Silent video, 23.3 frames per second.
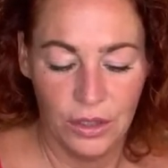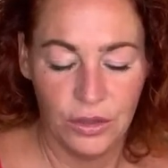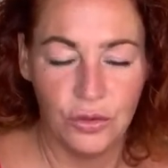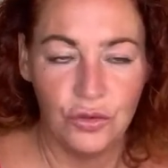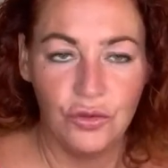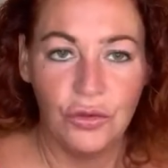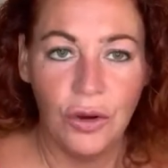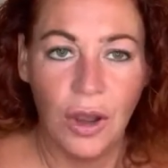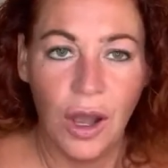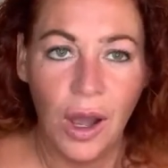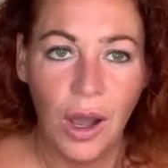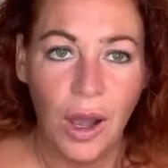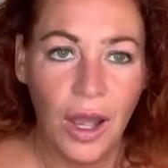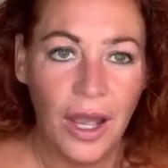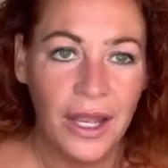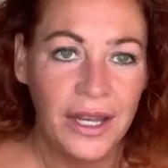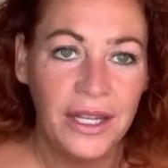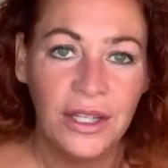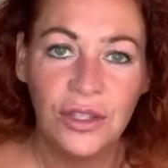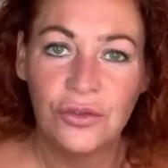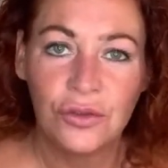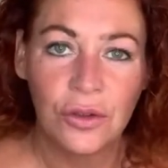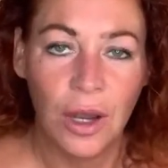Dra-
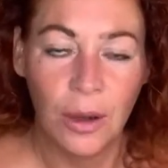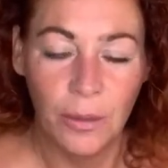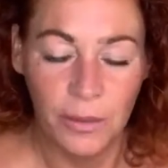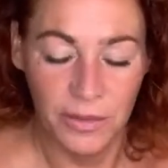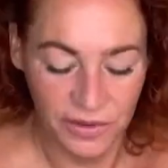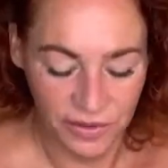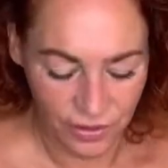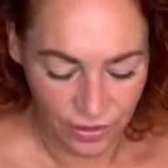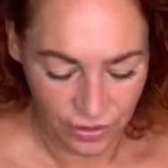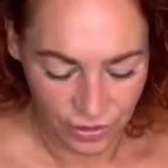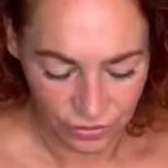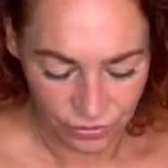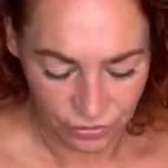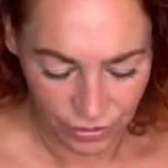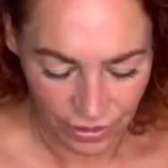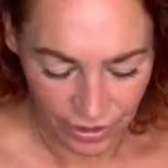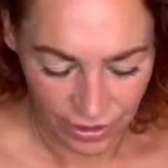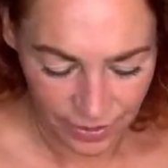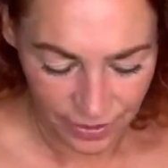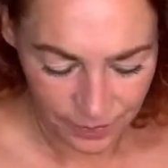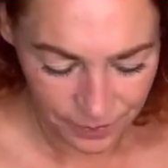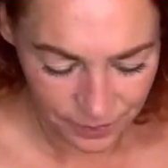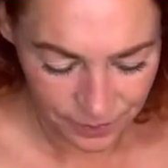any drama is good,
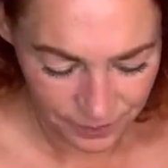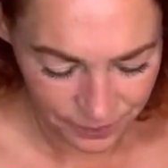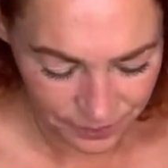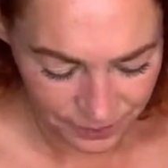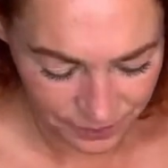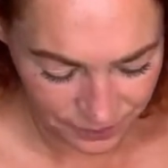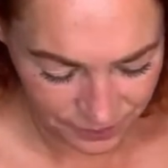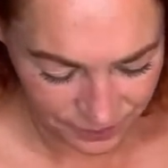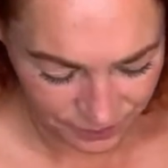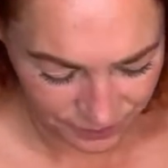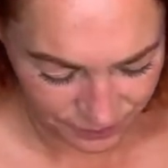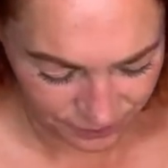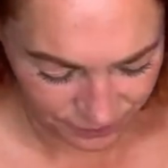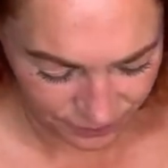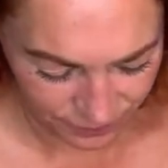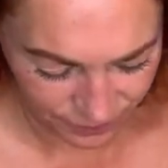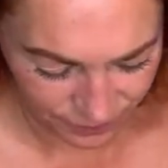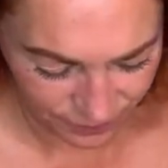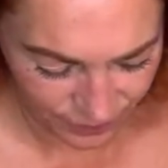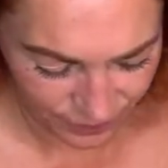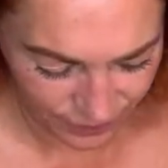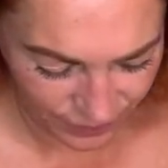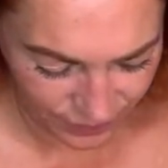right?
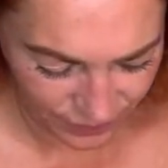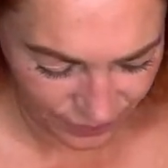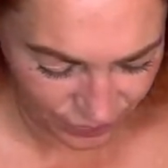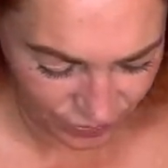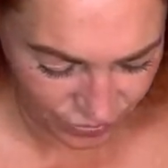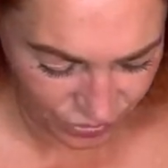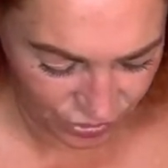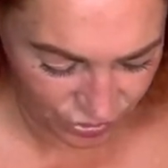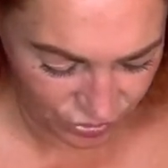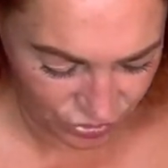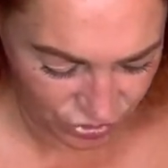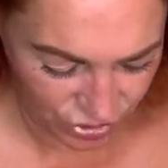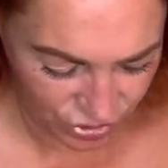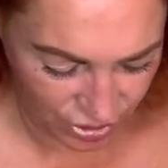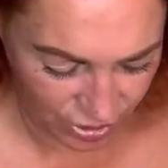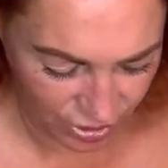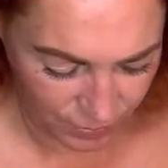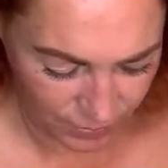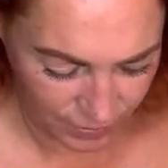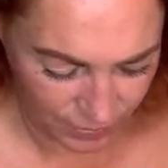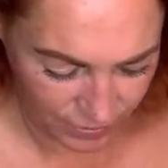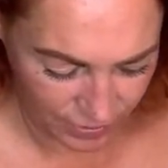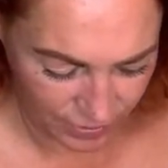On YouTube.
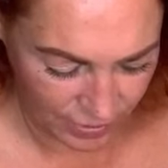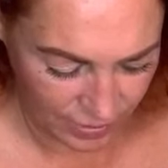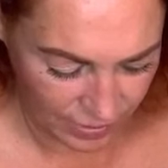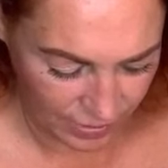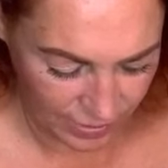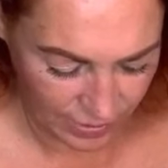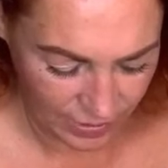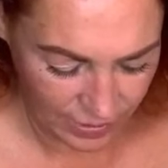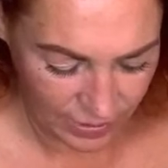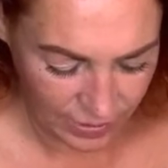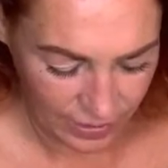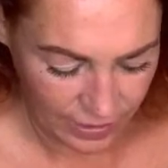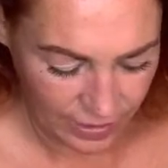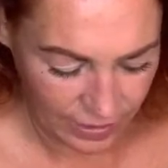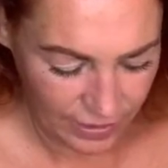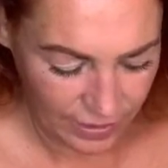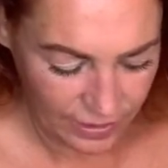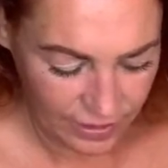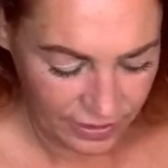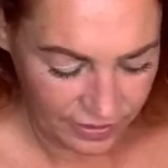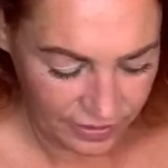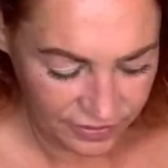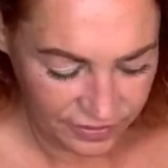
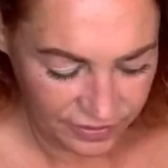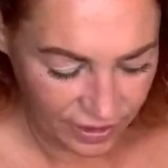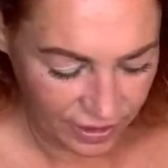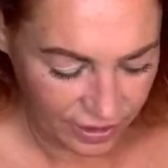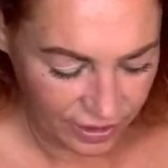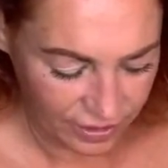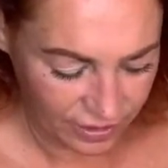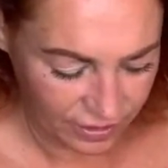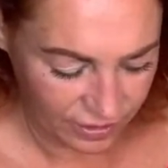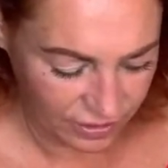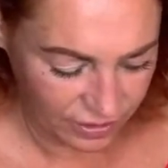Let's take...